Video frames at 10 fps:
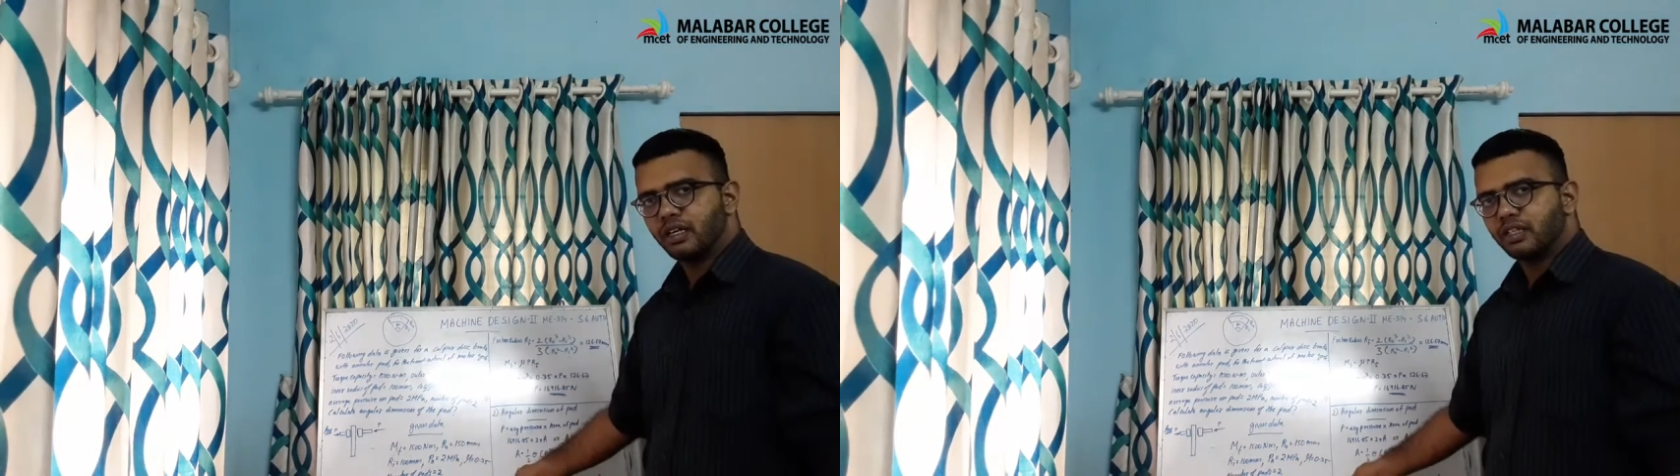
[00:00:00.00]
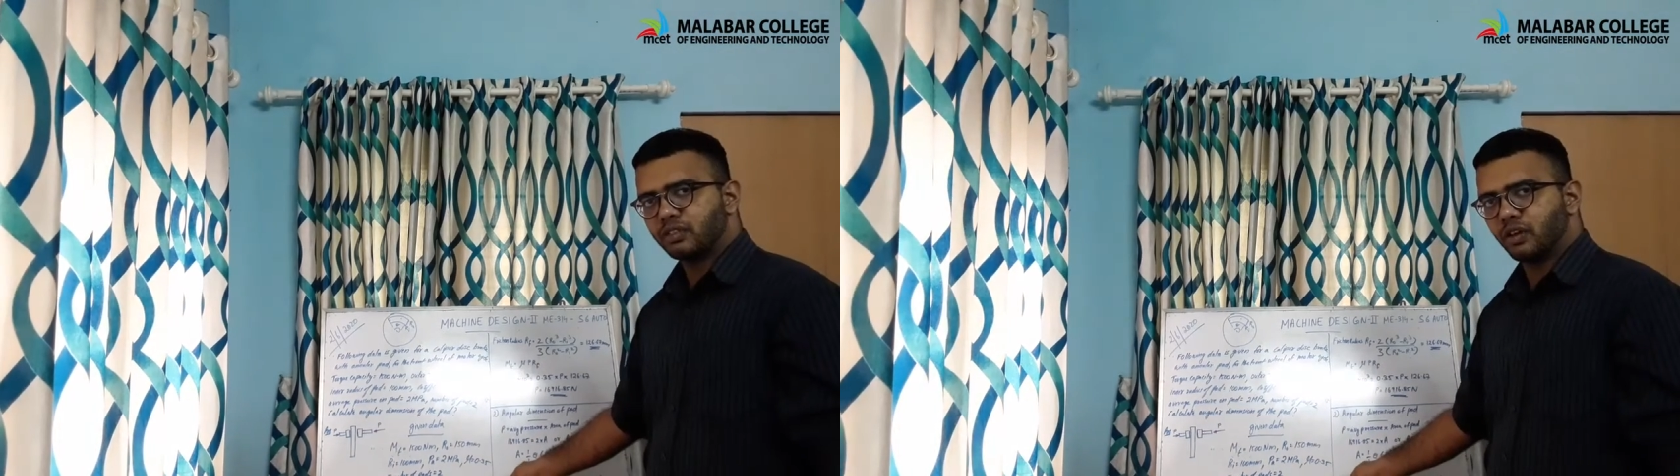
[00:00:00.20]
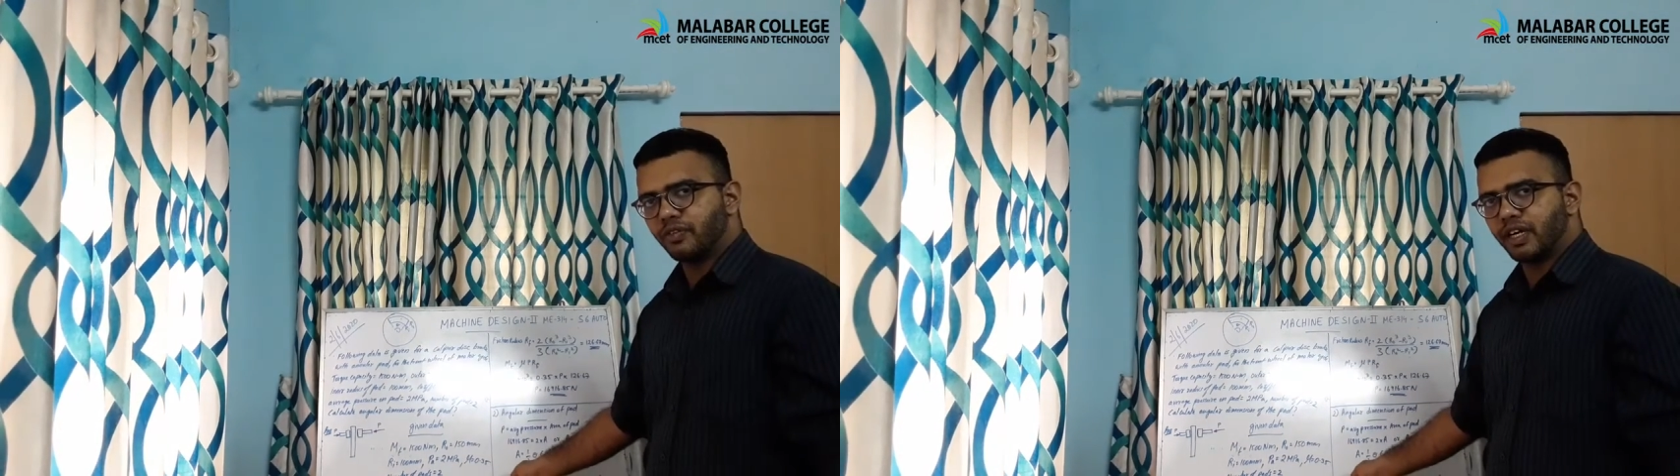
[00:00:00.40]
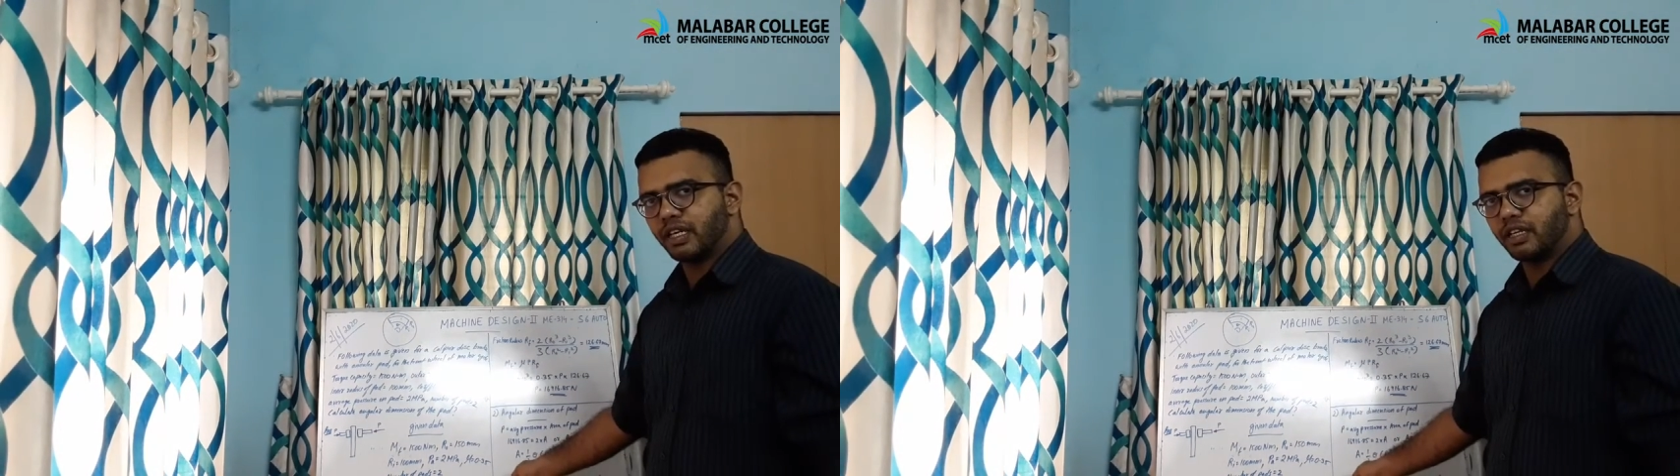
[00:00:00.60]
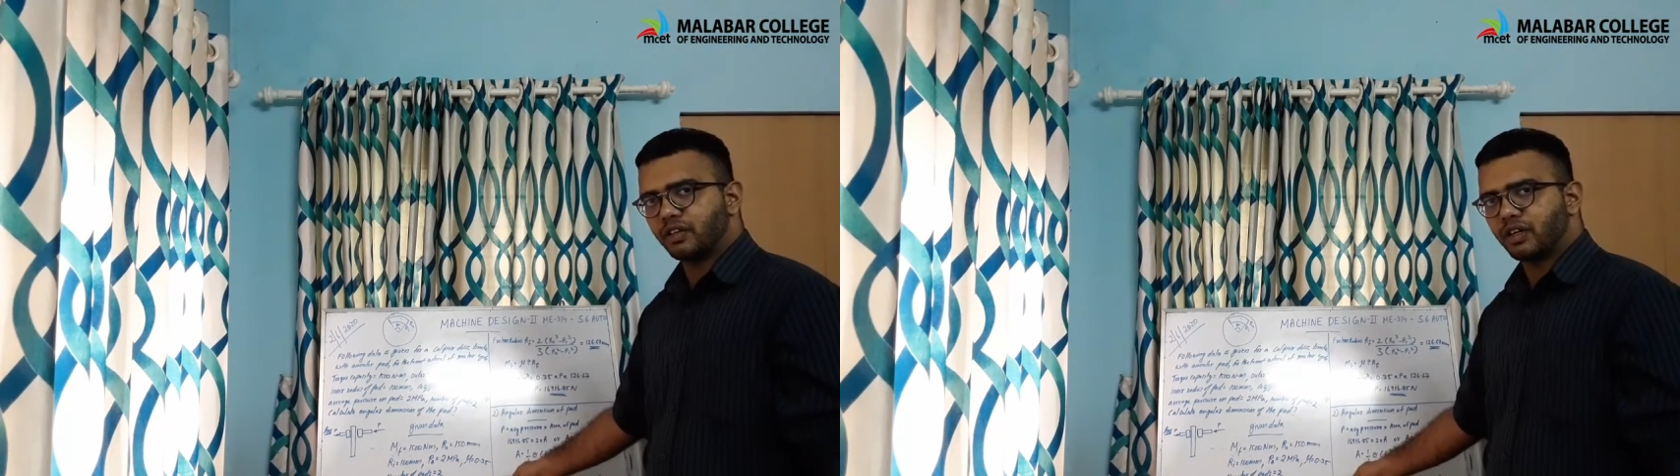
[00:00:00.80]
so we
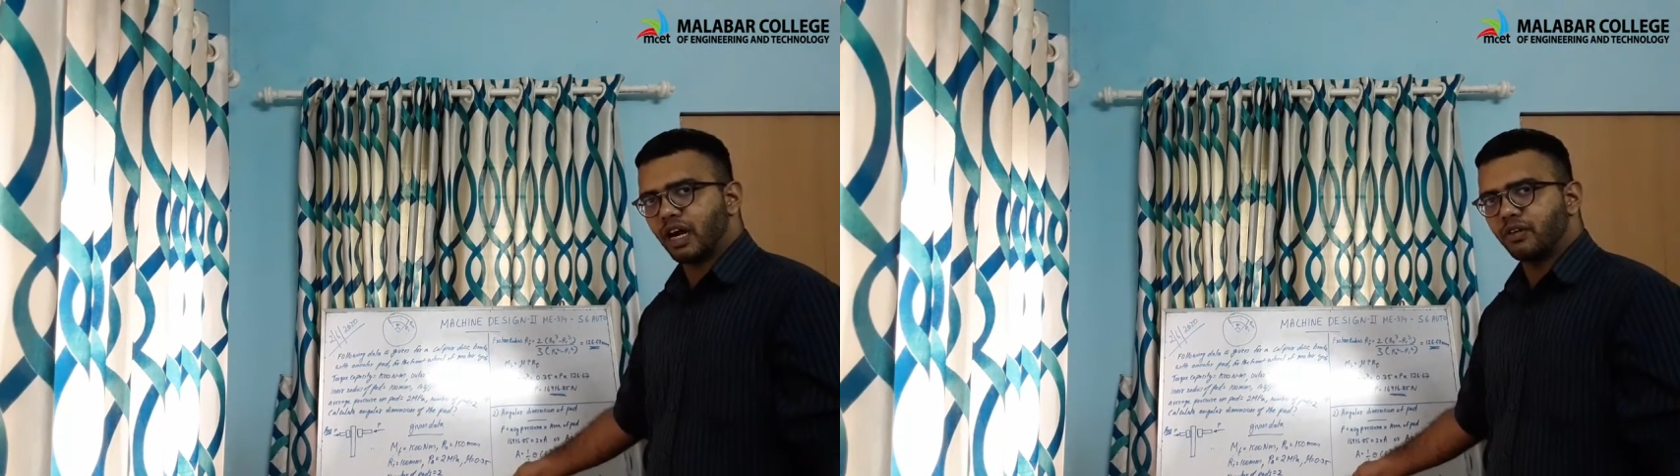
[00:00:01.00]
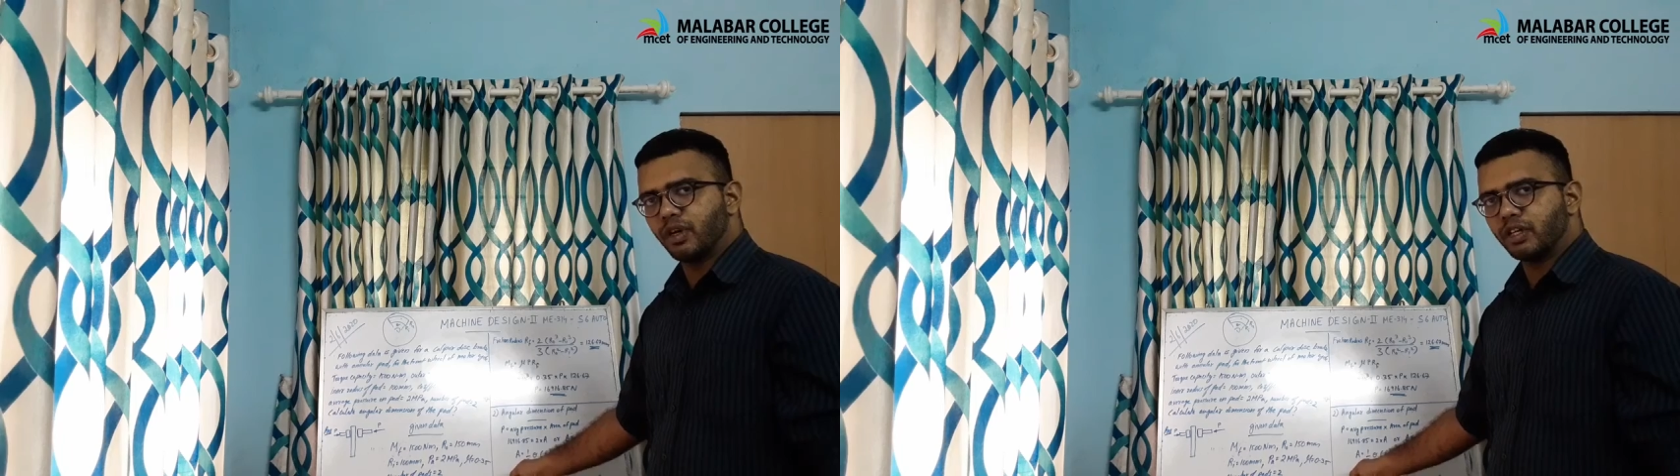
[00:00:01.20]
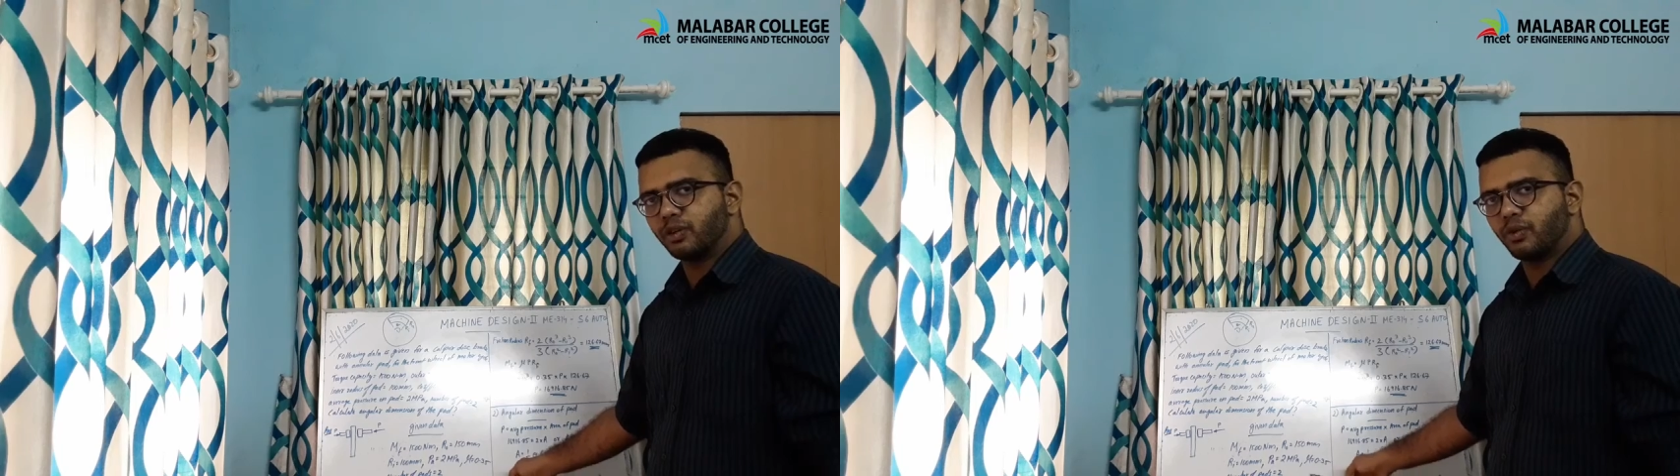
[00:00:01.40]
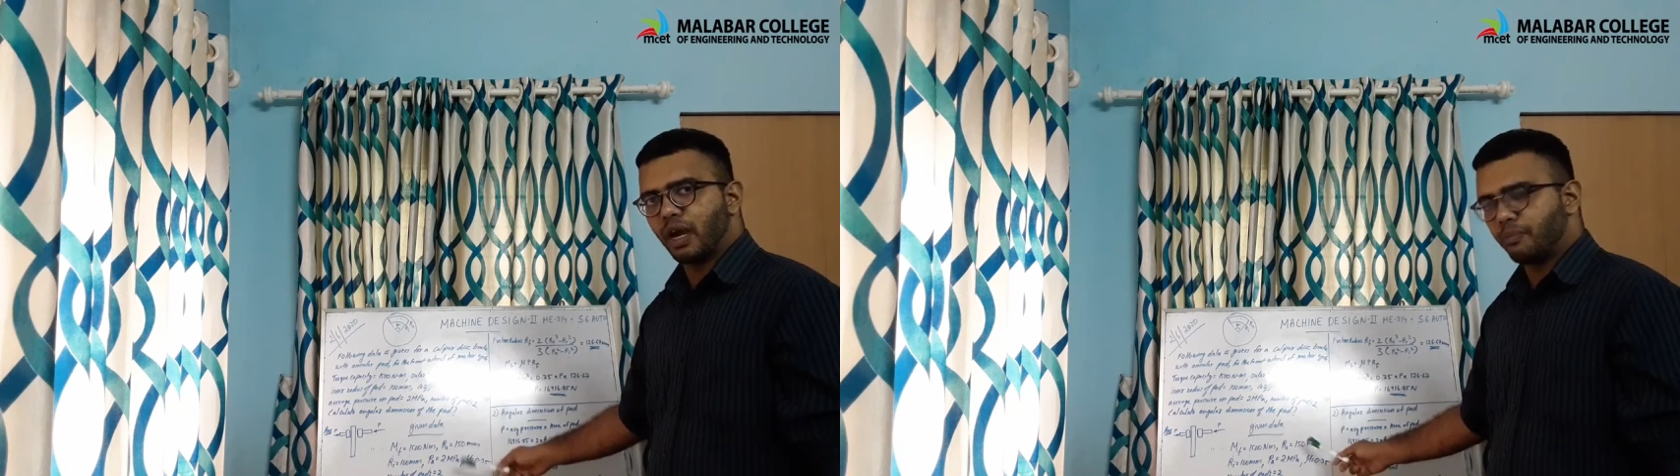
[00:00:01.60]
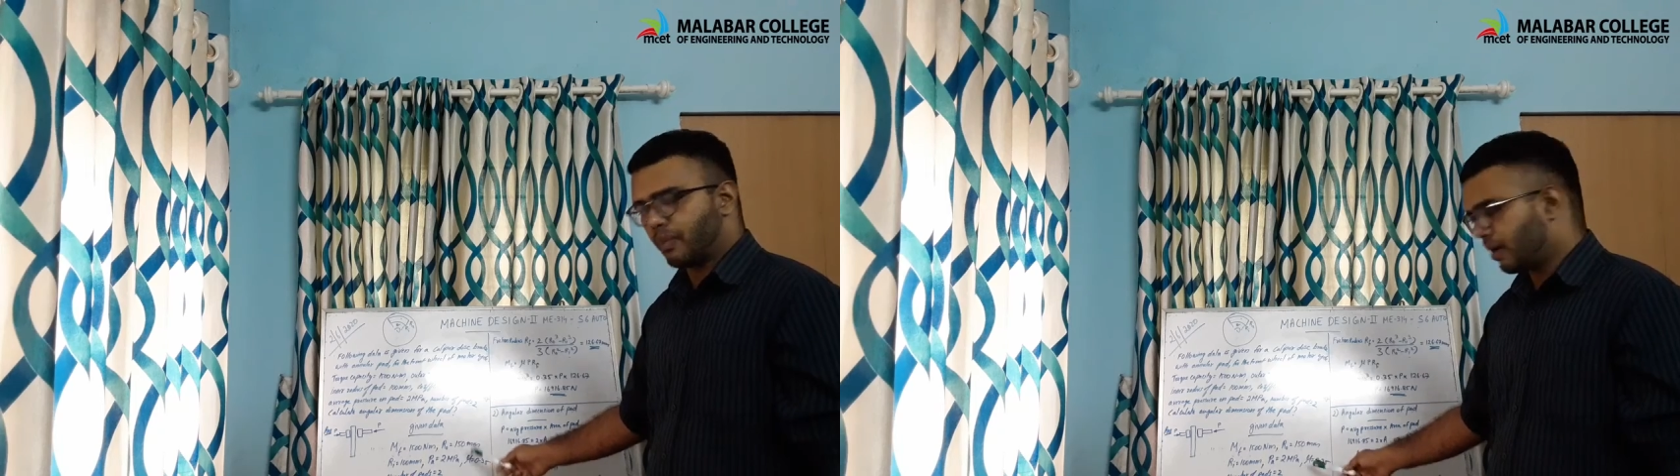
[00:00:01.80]
need to convert to
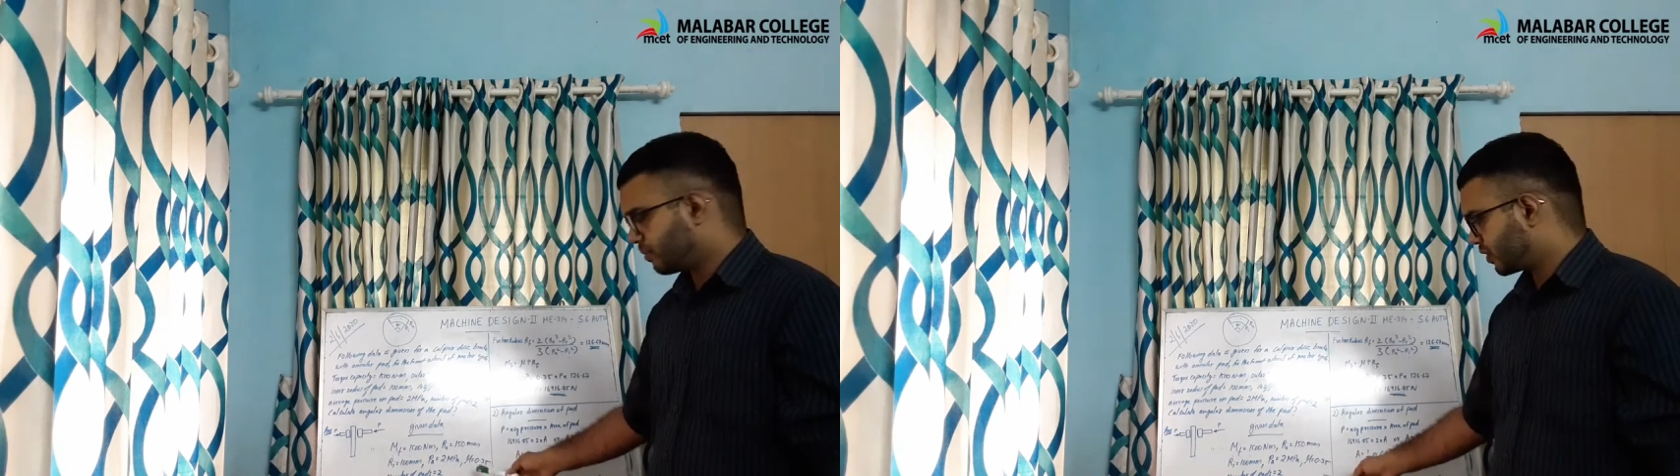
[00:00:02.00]
mm,